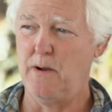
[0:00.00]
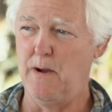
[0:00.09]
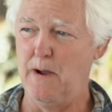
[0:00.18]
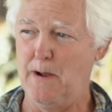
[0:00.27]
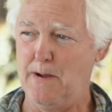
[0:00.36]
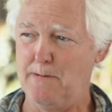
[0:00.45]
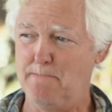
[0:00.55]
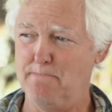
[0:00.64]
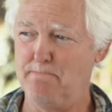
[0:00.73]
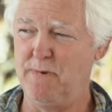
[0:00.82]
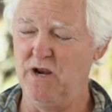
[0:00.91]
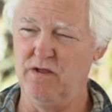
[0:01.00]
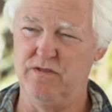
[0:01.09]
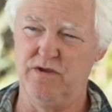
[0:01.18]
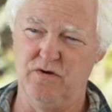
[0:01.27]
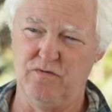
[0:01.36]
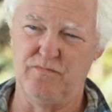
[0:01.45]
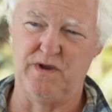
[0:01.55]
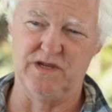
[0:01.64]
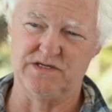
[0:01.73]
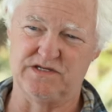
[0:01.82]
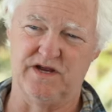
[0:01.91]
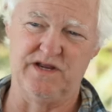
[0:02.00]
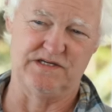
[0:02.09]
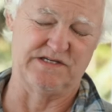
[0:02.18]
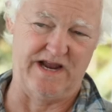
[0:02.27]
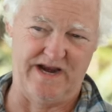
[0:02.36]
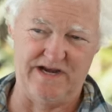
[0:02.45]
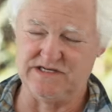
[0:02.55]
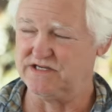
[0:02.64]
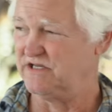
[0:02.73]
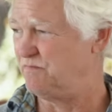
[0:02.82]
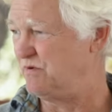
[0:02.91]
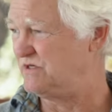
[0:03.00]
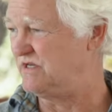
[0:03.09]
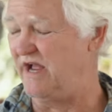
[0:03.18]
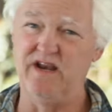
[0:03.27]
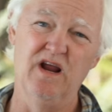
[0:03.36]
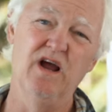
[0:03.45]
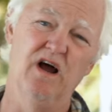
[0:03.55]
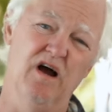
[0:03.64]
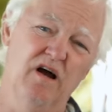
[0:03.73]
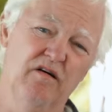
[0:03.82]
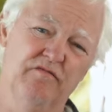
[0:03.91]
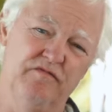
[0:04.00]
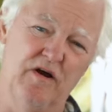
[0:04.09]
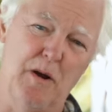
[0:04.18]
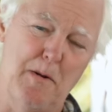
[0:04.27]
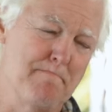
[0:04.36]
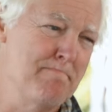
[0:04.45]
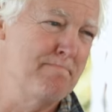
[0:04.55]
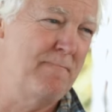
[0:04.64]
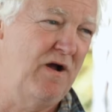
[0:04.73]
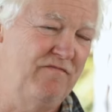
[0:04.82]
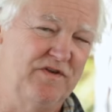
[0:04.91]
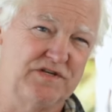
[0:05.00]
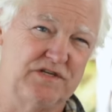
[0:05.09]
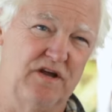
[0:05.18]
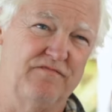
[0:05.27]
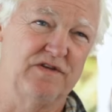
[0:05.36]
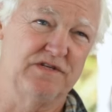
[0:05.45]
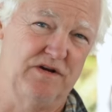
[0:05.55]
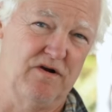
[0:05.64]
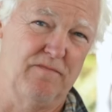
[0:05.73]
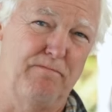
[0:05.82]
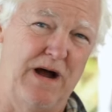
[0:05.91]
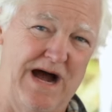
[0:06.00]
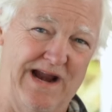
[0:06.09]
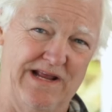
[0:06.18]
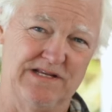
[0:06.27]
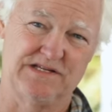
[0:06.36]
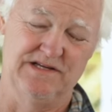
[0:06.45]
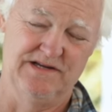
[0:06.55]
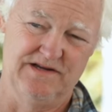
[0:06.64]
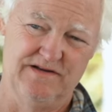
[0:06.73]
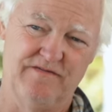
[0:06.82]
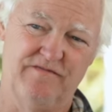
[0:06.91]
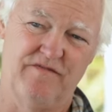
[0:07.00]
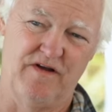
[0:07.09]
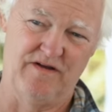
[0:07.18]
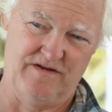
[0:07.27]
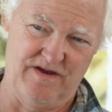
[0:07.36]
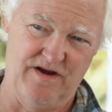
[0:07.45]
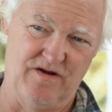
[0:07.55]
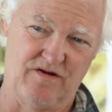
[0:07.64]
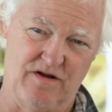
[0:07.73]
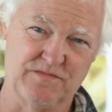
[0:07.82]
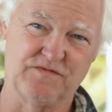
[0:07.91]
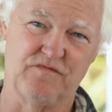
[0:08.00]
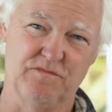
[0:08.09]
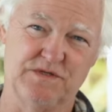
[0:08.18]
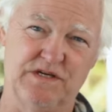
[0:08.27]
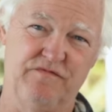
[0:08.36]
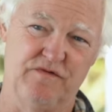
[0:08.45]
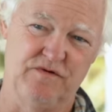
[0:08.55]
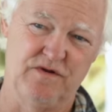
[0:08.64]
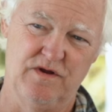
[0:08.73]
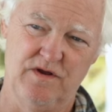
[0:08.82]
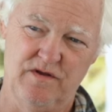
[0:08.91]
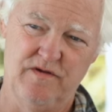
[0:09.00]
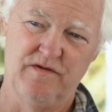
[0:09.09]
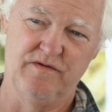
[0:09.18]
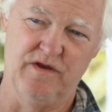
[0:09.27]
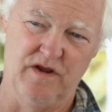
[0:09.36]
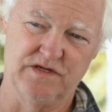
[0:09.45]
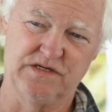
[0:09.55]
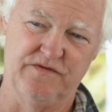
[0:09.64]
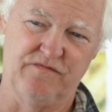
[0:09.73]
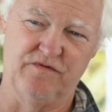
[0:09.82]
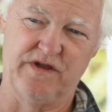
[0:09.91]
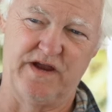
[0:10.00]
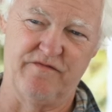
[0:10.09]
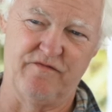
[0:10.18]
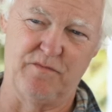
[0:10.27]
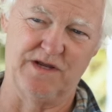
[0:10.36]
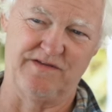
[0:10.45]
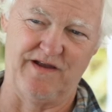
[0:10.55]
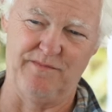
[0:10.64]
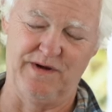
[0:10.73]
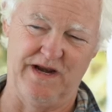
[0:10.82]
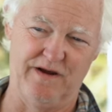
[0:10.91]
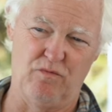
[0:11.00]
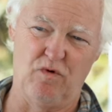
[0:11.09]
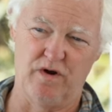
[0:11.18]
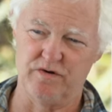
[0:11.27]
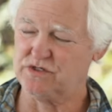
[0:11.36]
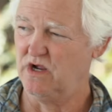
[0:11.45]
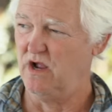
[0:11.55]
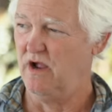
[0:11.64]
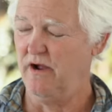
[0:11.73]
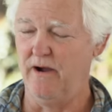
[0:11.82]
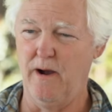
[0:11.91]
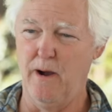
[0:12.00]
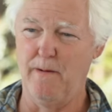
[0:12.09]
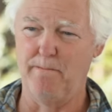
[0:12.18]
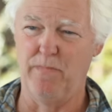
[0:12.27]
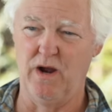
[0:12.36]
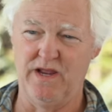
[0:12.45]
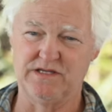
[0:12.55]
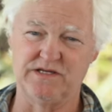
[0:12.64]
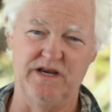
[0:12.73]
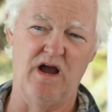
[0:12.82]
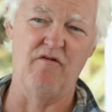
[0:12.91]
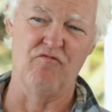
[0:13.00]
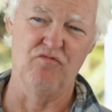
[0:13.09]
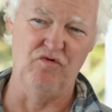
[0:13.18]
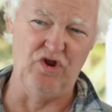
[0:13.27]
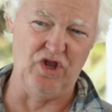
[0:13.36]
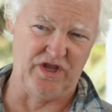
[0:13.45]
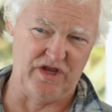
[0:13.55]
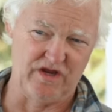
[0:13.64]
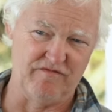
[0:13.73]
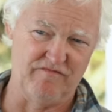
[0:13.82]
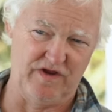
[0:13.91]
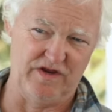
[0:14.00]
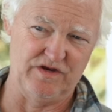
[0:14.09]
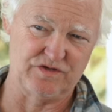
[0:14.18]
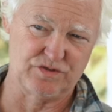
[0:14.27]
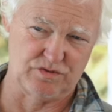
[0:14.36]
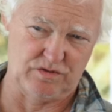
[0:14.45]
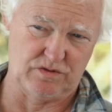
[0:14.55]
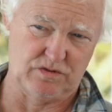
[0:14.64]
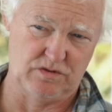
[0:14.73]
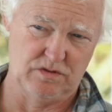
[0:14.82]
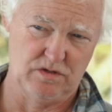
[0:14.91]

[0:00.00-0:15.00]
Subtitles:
the European studies say 86% of the stuff that's in our bodies, you know, comes from seafood, you know, seafood taken from contaminated waters. But it's a really inconvenient truth,